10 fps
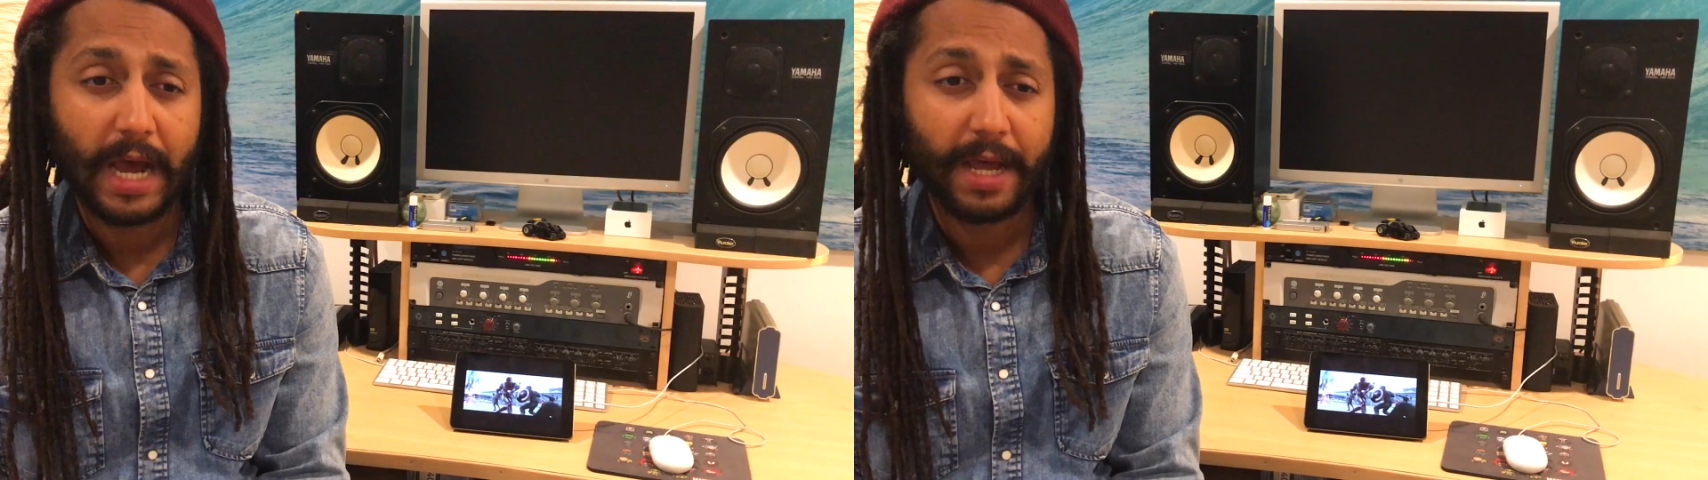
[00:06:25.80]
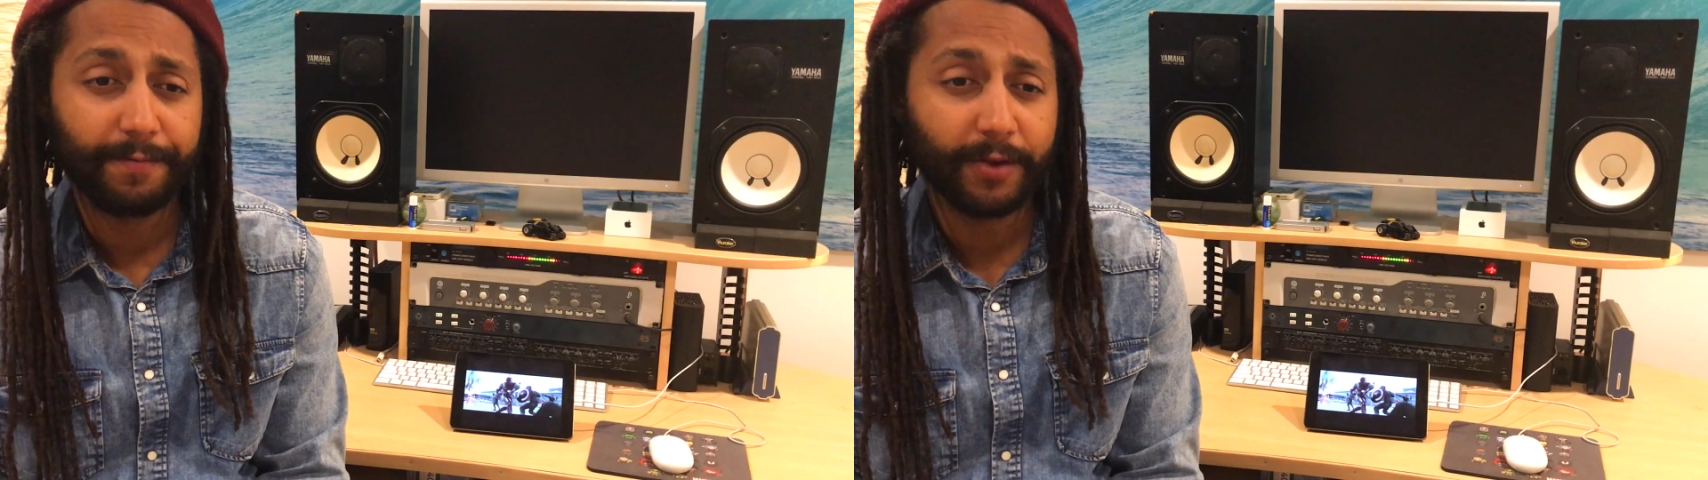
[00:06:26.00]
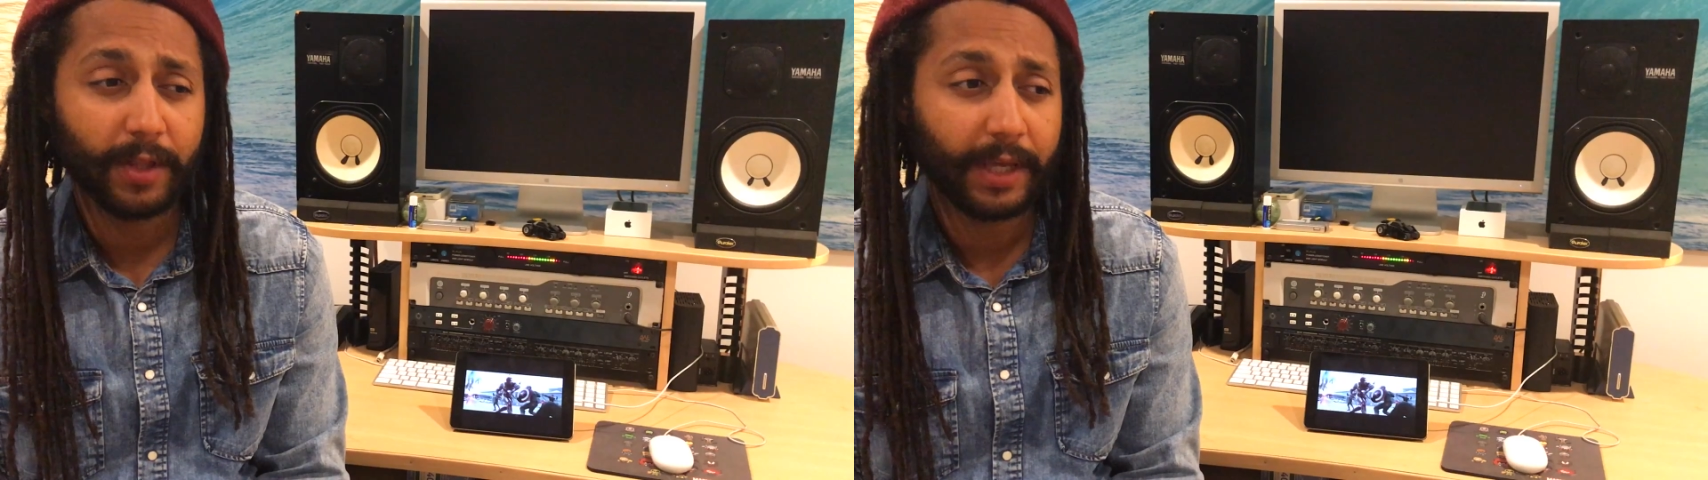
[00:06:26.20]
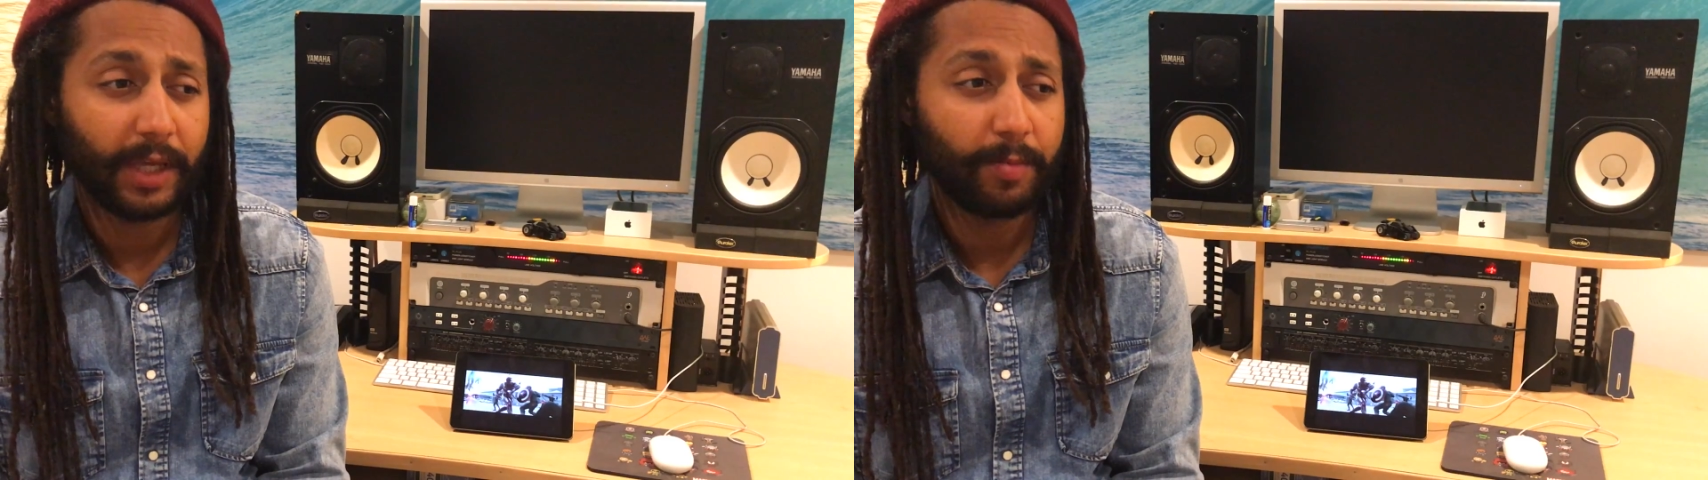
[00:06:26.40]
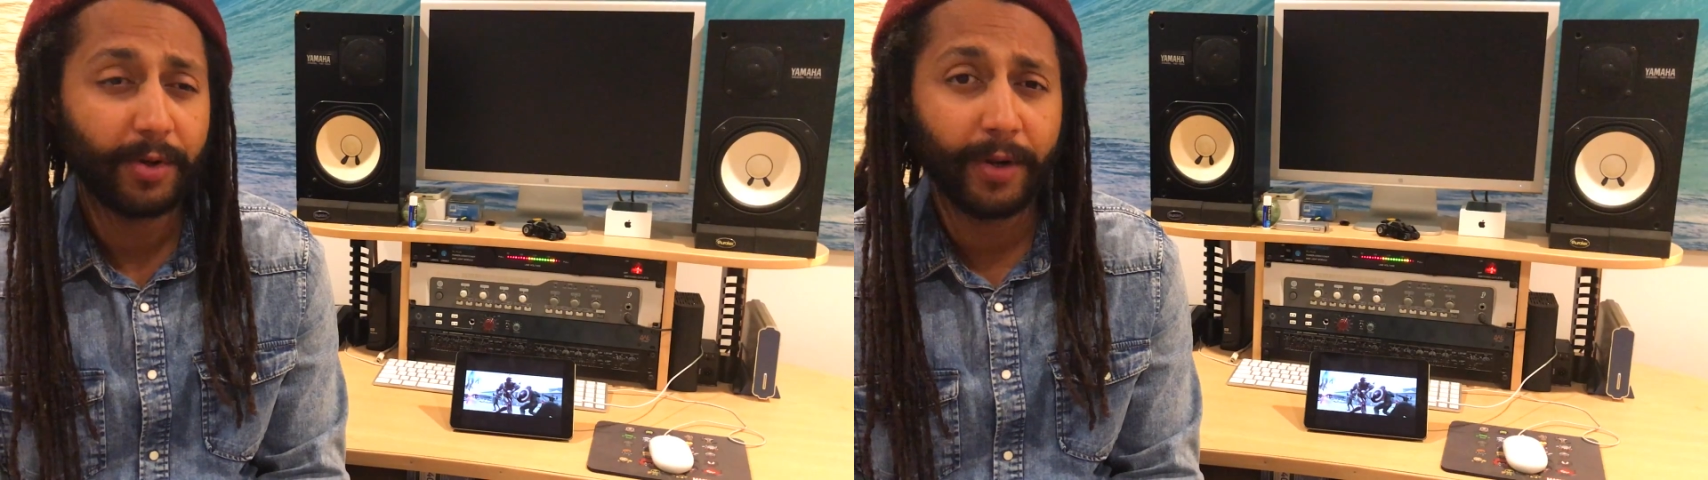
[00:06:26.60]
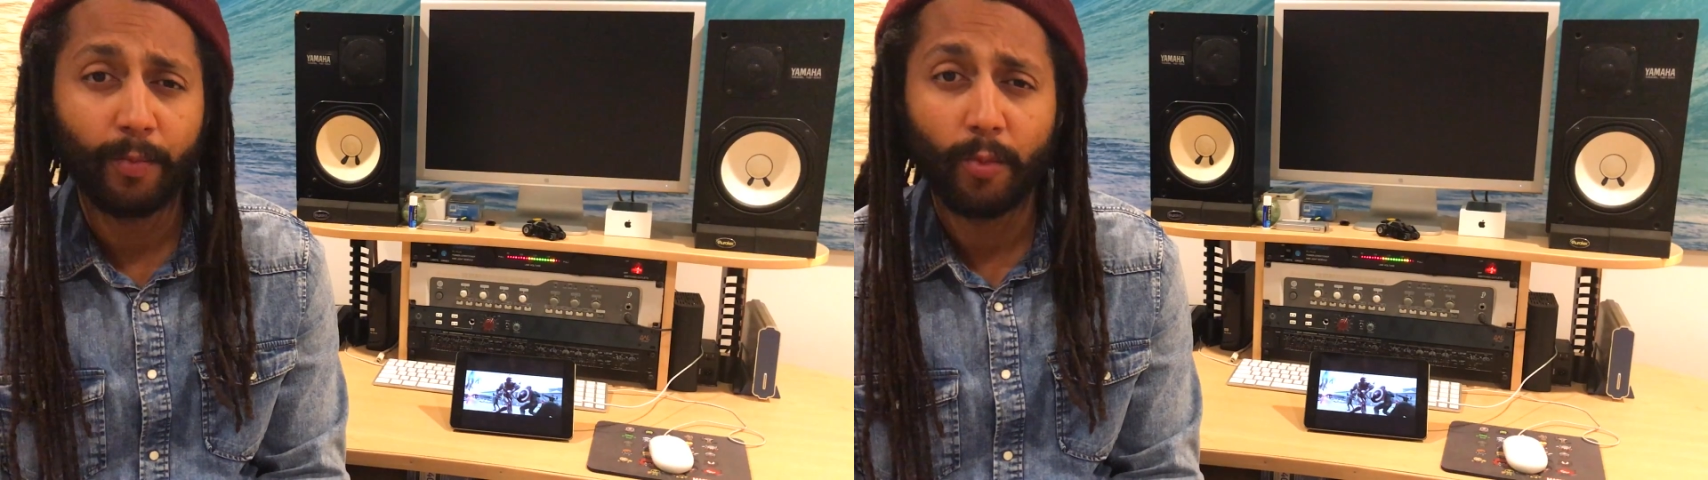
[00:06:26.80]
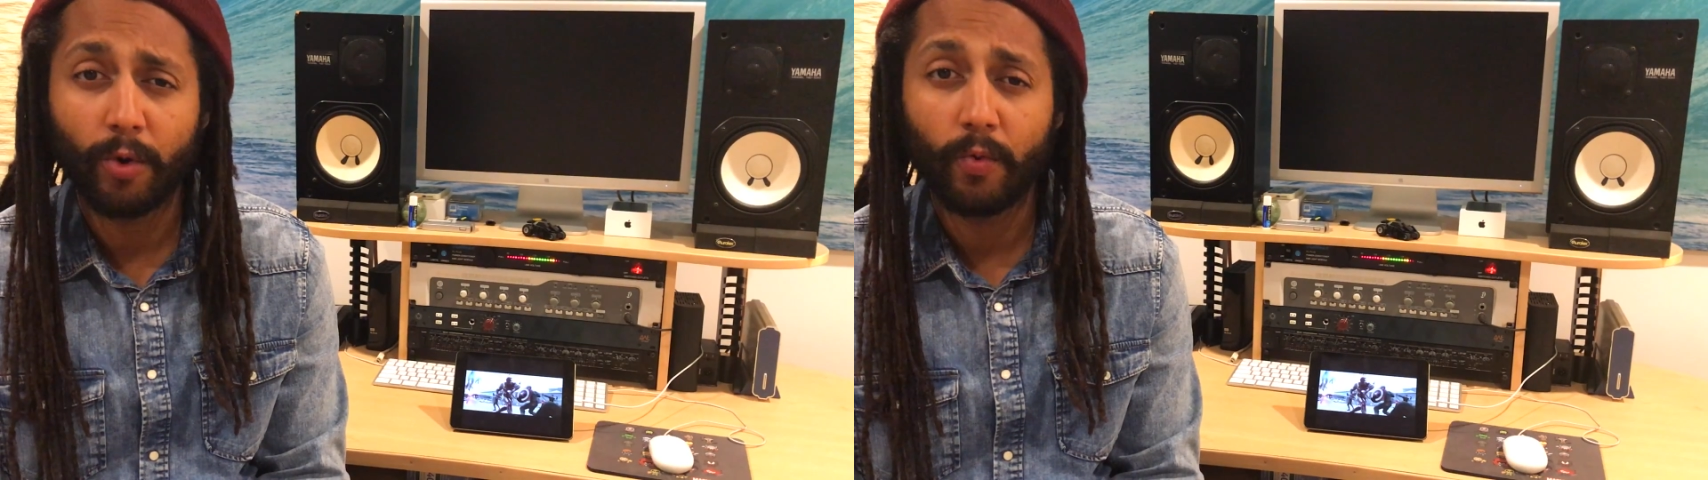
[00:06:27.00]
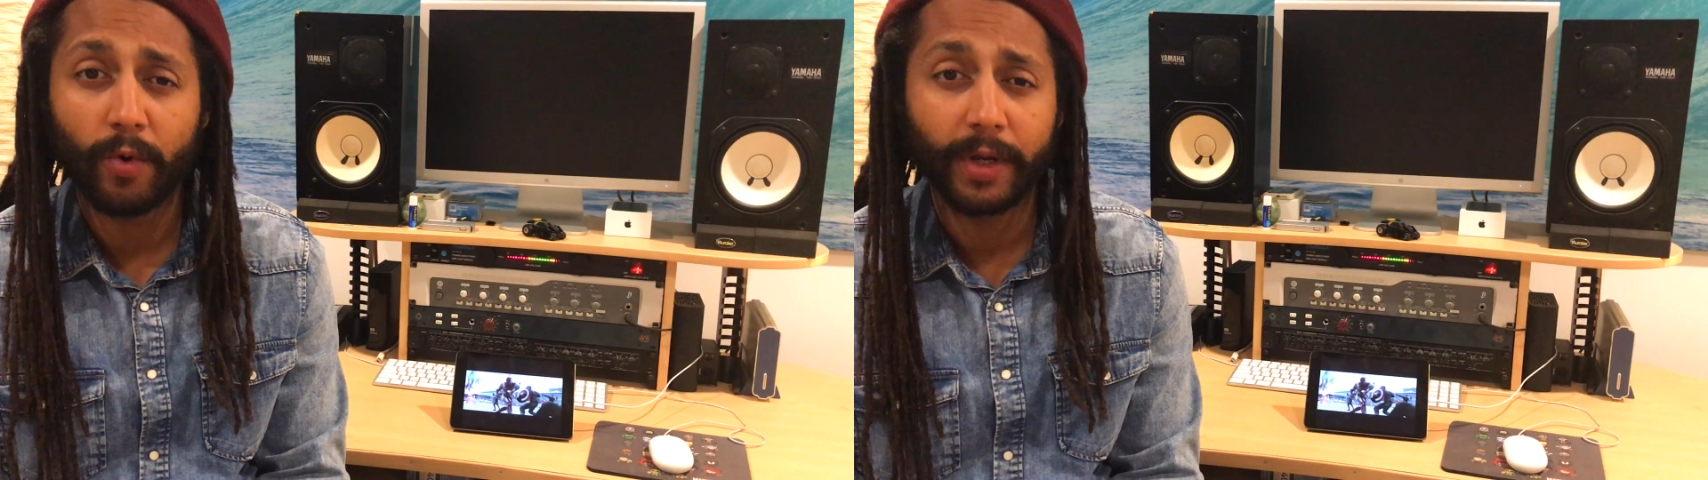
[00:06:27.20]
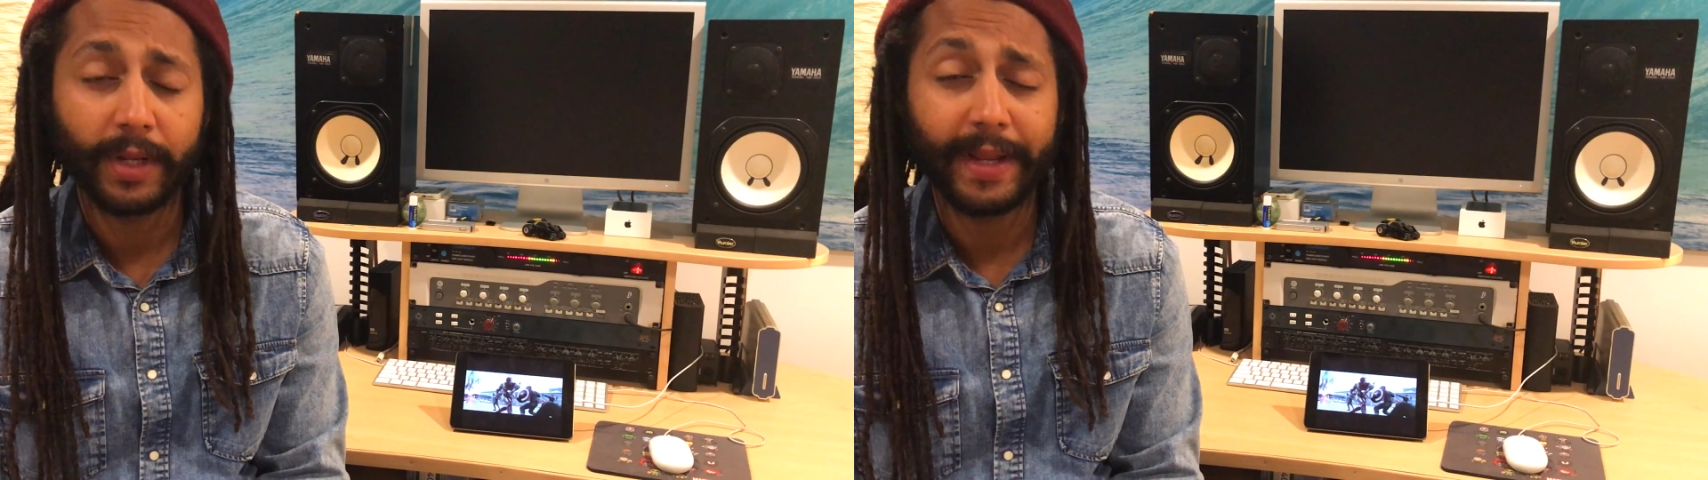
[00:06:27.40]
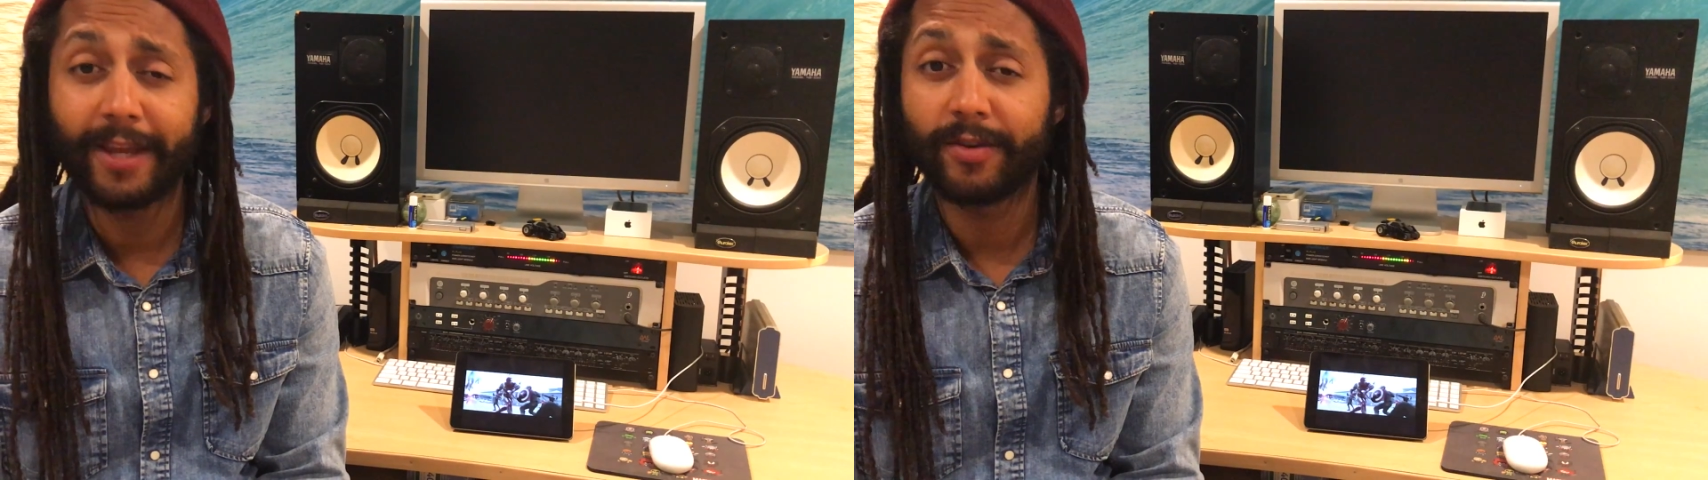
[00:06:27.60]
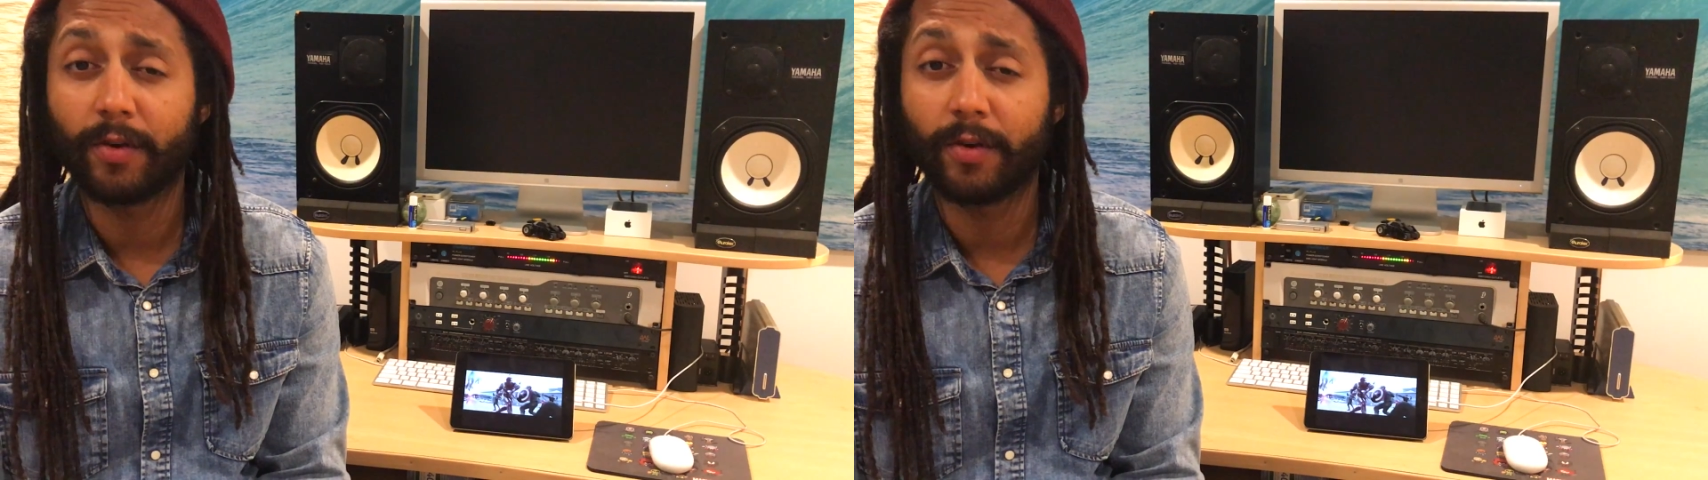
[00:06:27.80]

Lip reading: I feel like he put in more work in Age